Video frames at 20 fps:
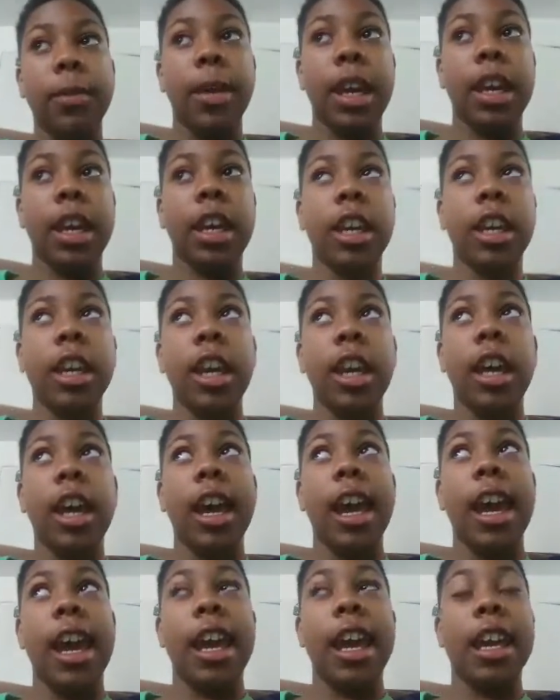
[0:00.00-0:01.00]
make
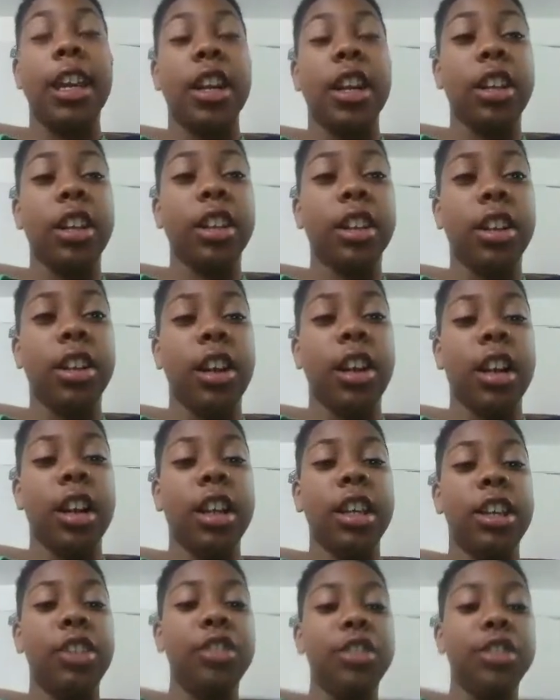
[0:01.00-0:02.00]
another
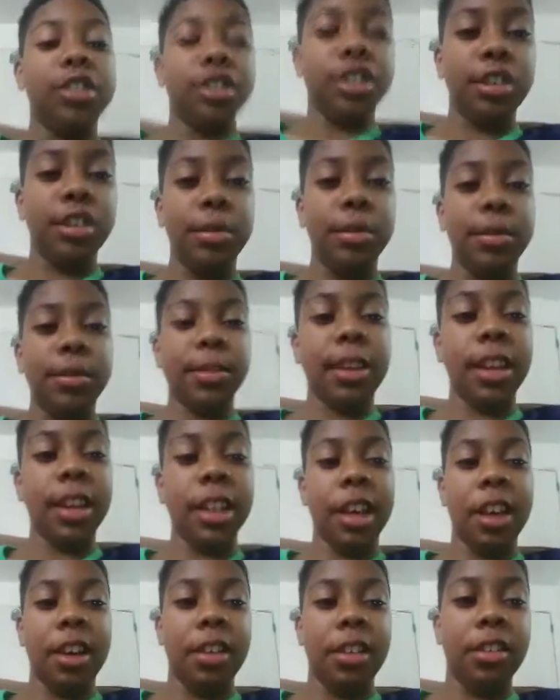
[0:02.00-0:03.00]
YouTube
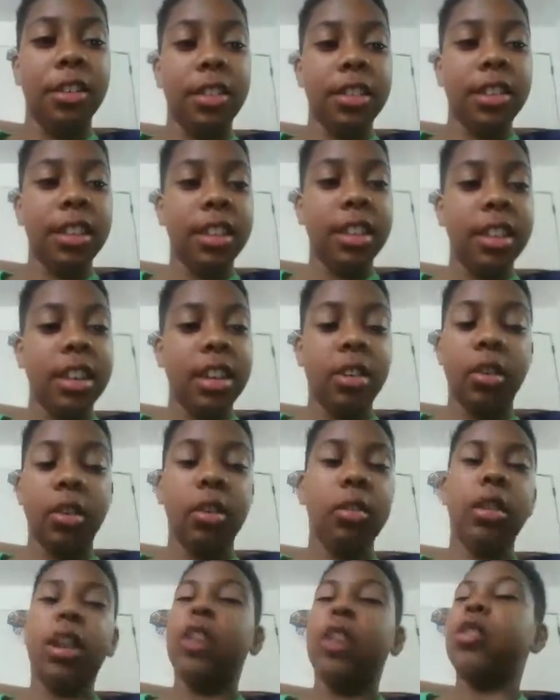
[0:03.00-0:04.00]
account,
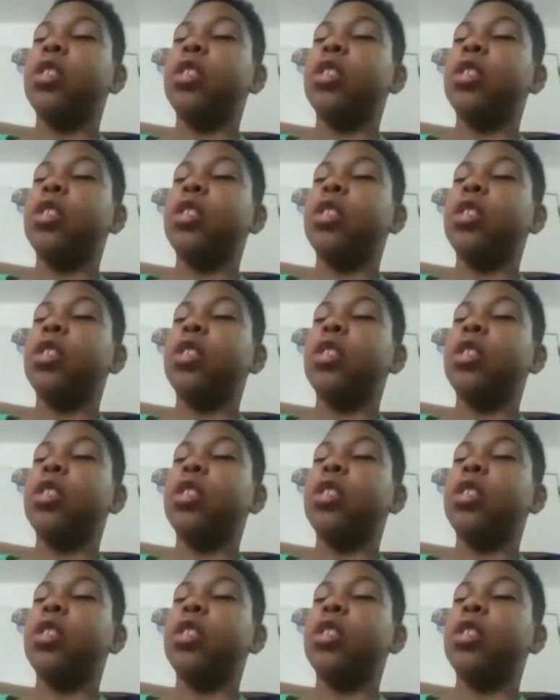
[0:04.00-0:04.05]
or no,